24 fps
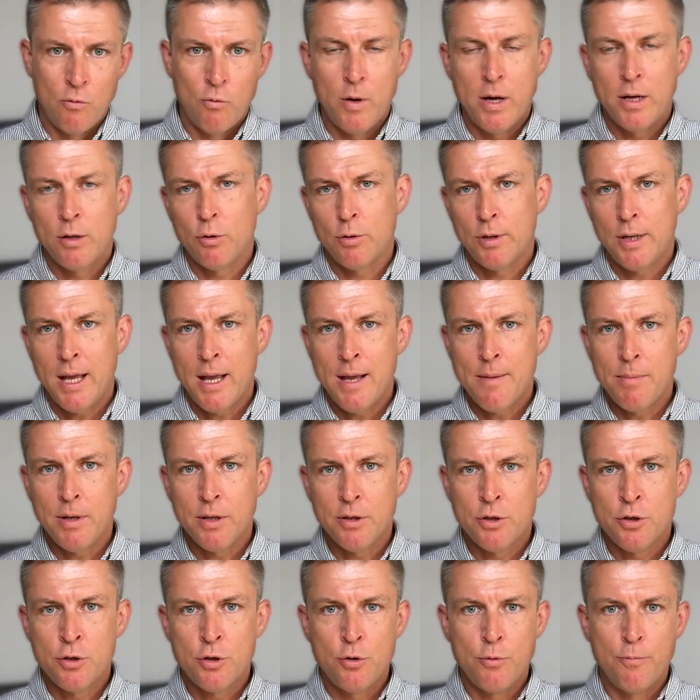We are not able
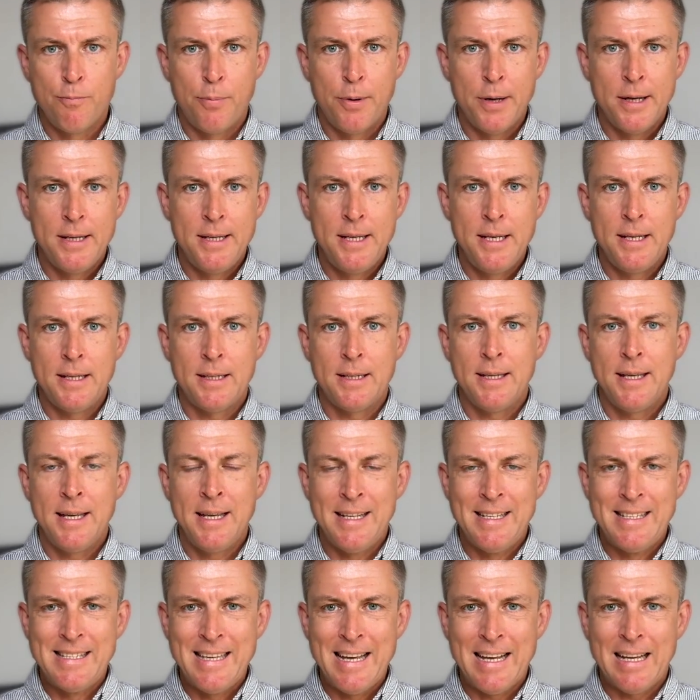to predict
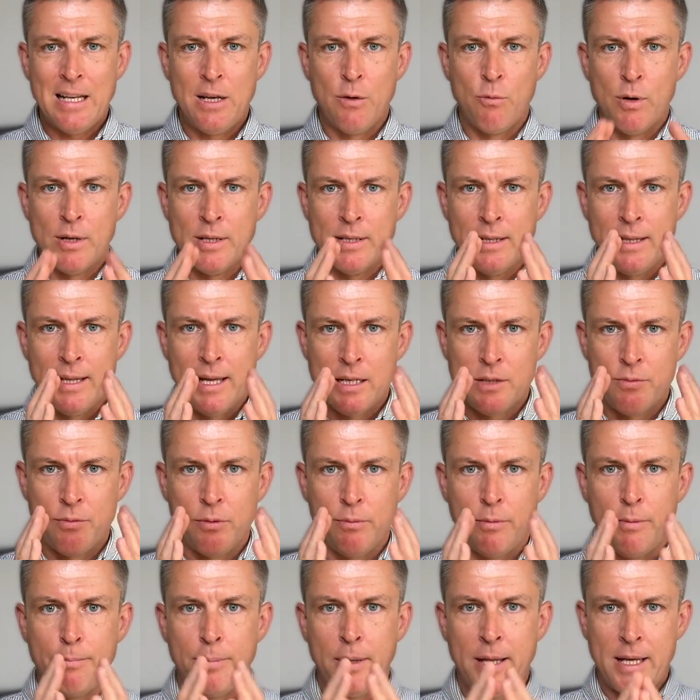exactly when the lens will
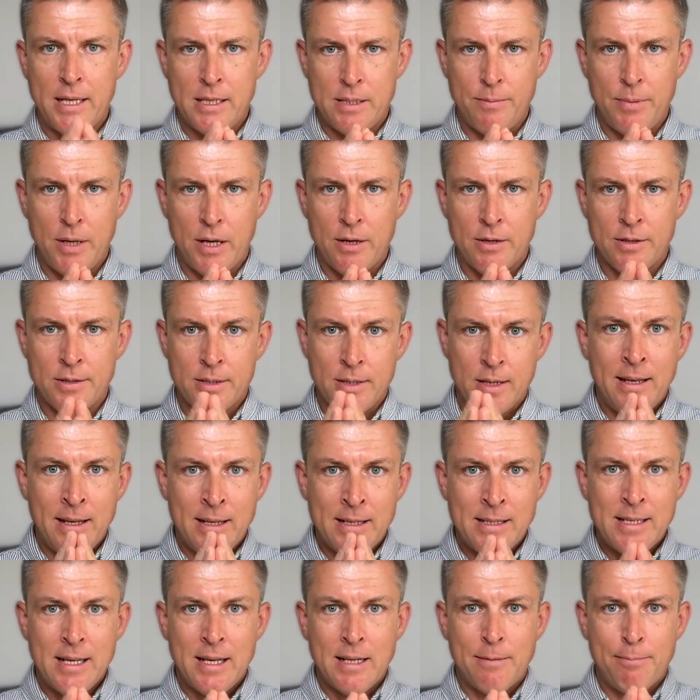be placed, because
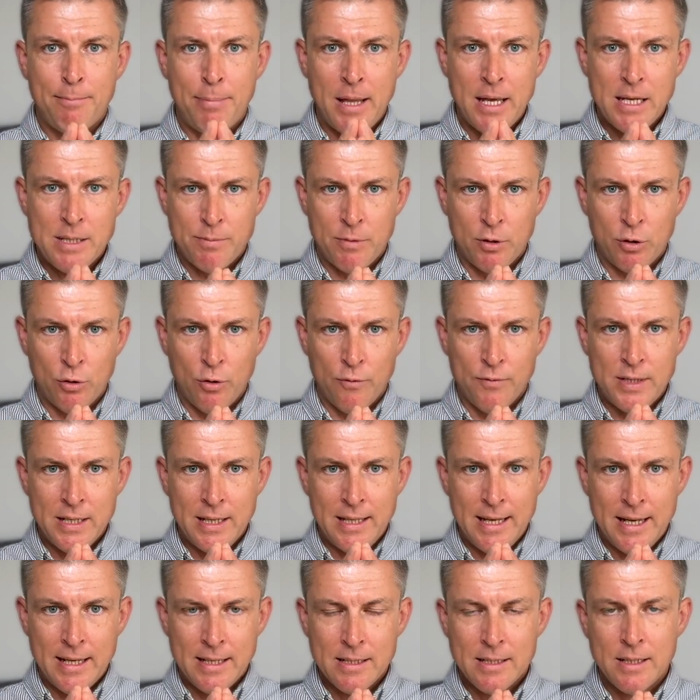exact placement of the
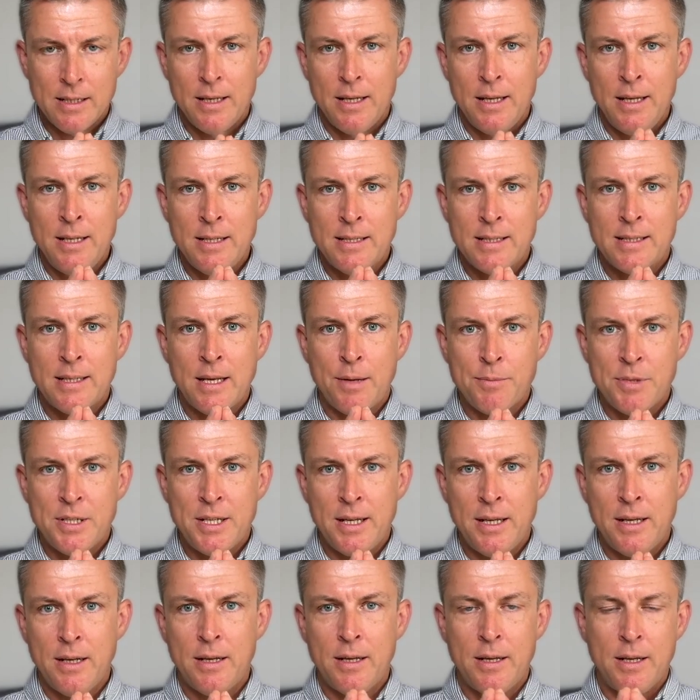lens is
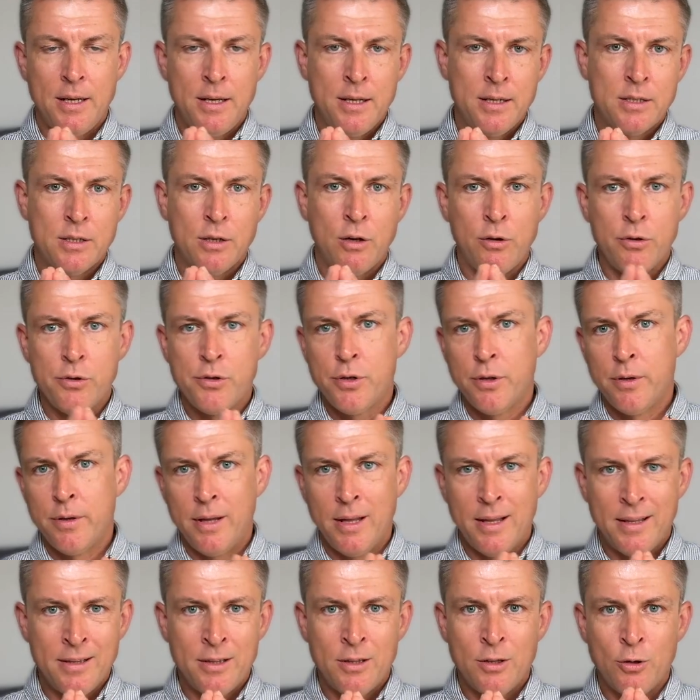something is also
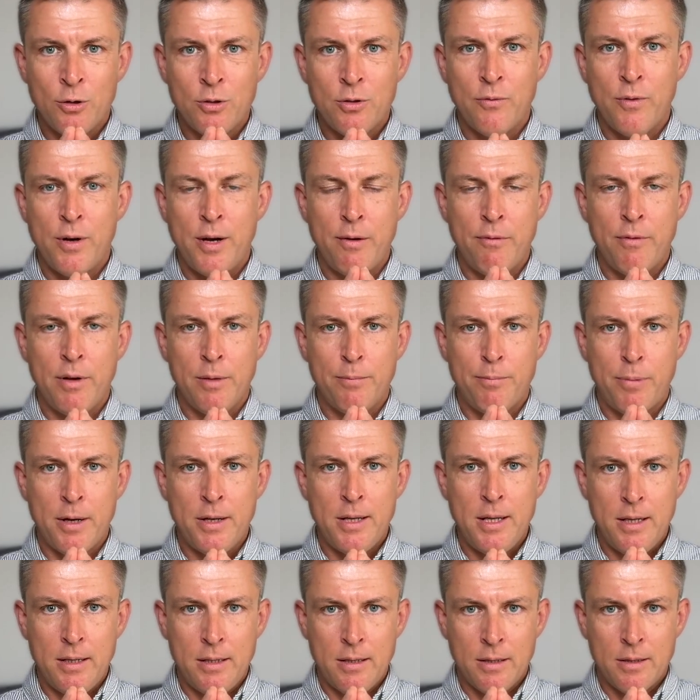not very well
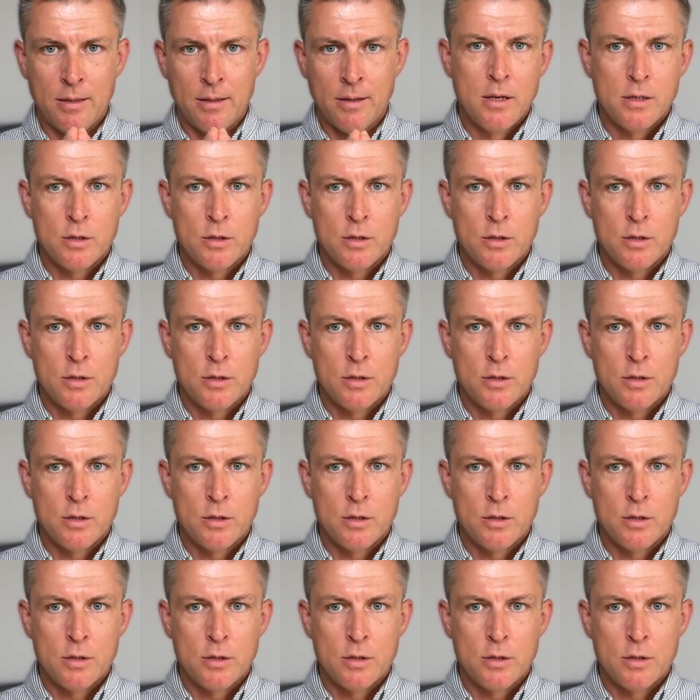predicted.